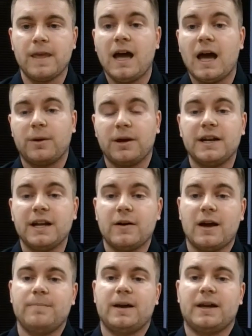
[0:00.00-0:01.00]
I'm going to now
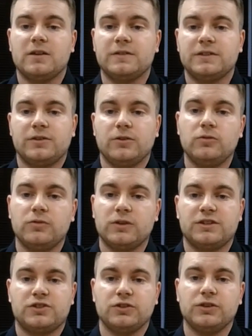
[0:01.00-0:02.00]
hand back over to Ulrick
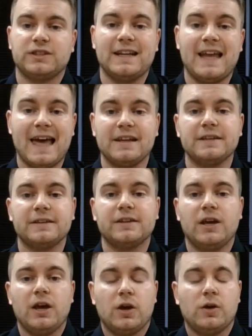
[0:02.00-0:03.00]
and Ellie,
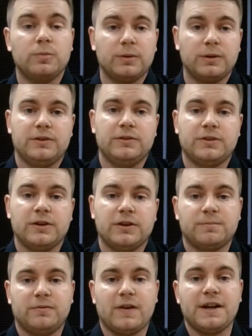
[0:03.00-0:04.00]
who's going to
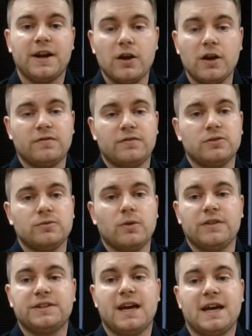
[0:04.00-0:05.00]
provide an overview
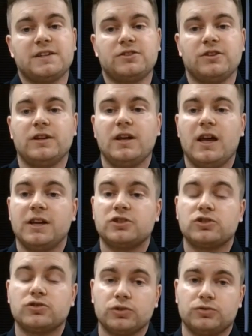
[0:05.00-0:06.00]
on the texture and
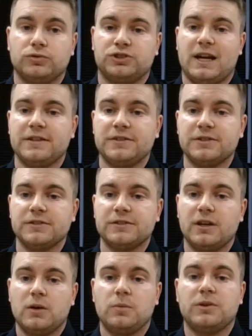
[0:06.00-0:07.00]
structural challenges
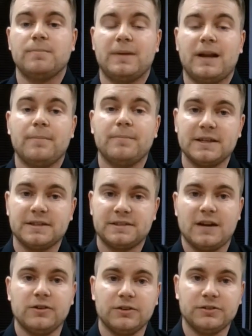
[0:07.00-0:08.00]
within plant-based
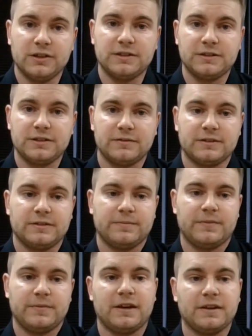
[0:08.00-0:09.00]
dairy alternatives.
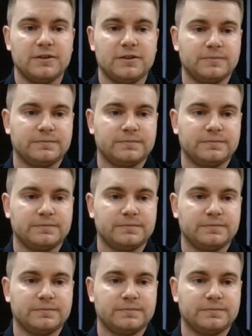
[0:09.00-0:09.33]
Thank you.